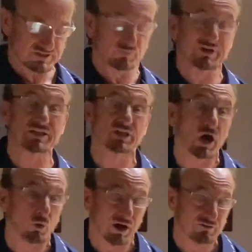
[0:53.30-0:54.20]
that we
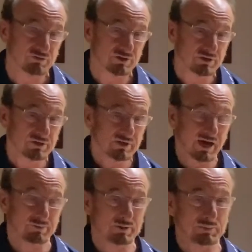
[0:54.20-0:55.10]
know of.
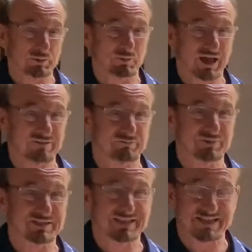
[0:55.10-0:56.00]
How many people haven't
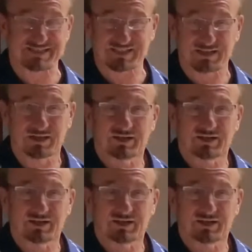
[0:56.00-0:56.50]
been tested?